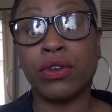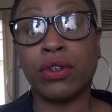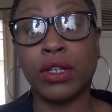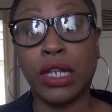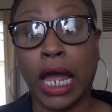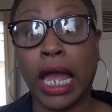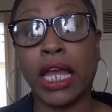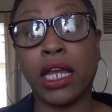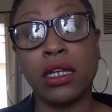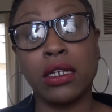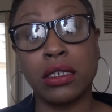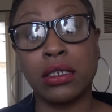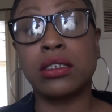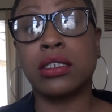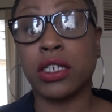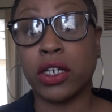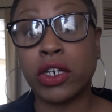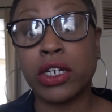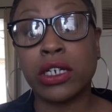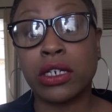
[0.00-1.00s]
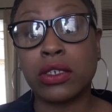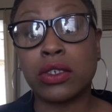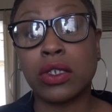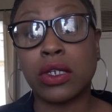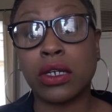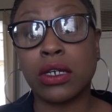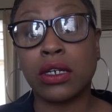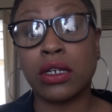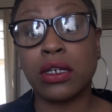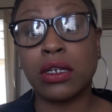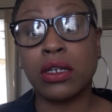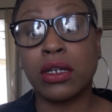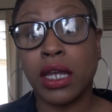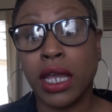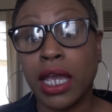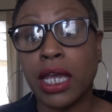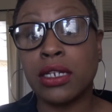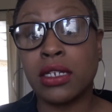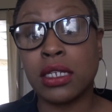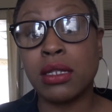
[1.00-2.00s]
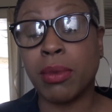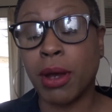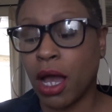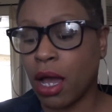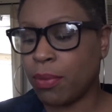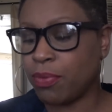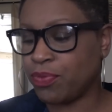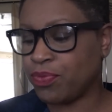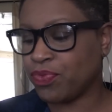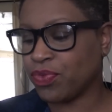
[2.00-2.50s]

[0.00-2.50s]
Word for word: Like, seriously. It's the bomb.